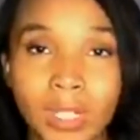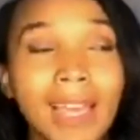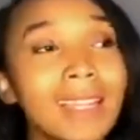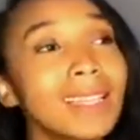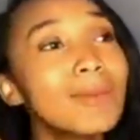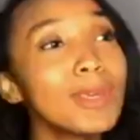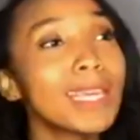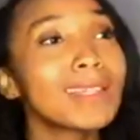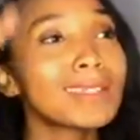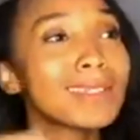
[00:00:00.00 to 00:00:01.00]
Now let me get
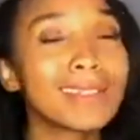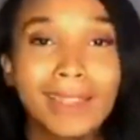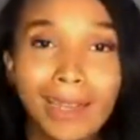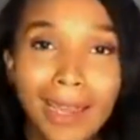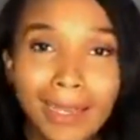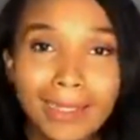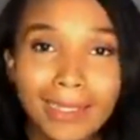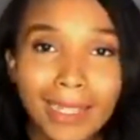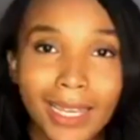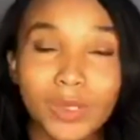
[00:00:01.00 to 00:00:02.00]
into the next
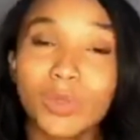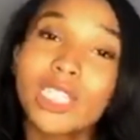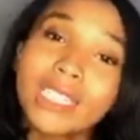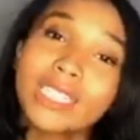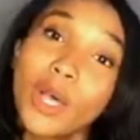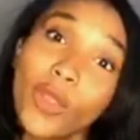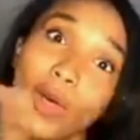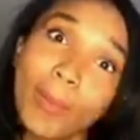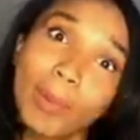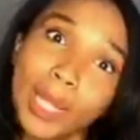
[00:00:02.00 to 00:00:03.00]
stage, which is the
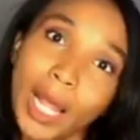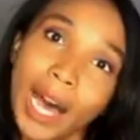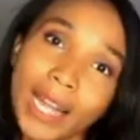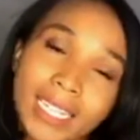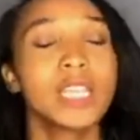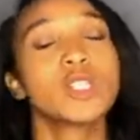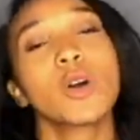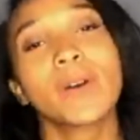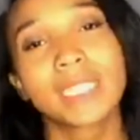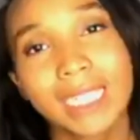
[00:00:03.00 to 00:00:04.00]
plot. So
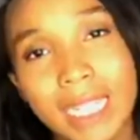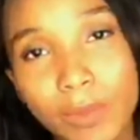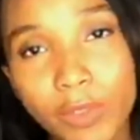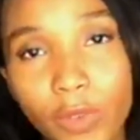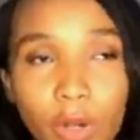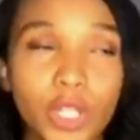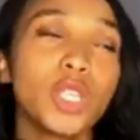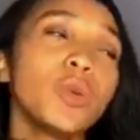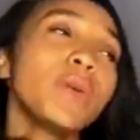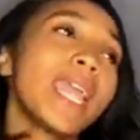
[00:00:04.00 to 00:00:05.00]
as I said before,
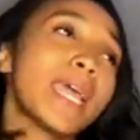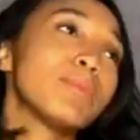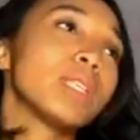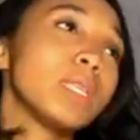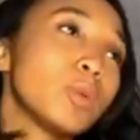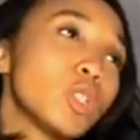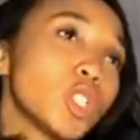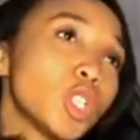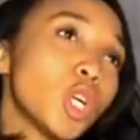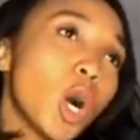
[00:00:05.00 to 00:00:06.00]
Huey and Billy
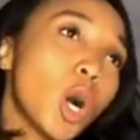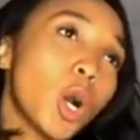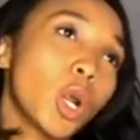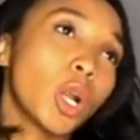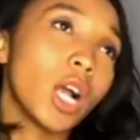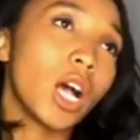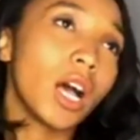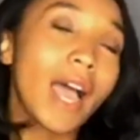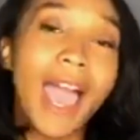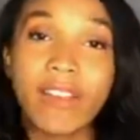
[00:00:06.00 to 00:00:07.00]
Butcher are
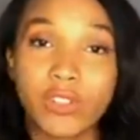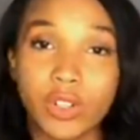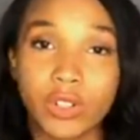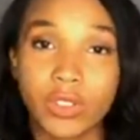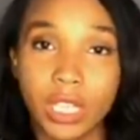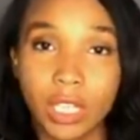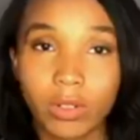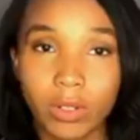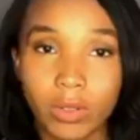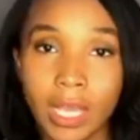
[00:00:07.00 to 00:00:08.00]
after the
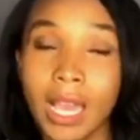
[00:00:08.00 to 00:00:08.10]
heroes.